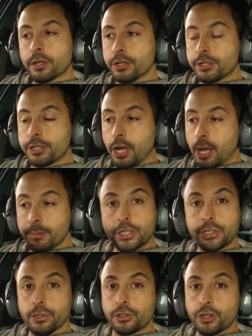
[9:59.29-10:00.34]
because I'm
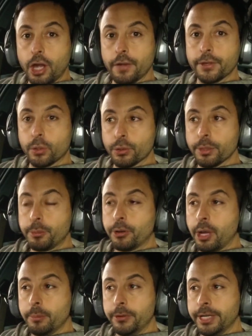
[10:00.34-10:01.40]
still driving on the
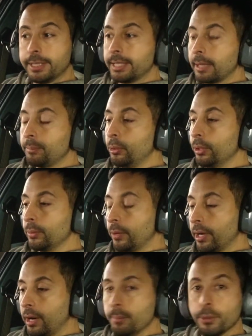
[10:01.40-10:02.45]
primary at that point
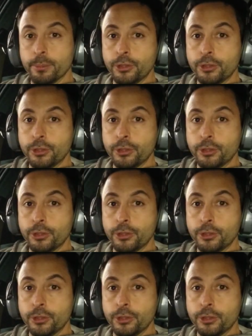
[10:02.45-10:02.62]
where I'm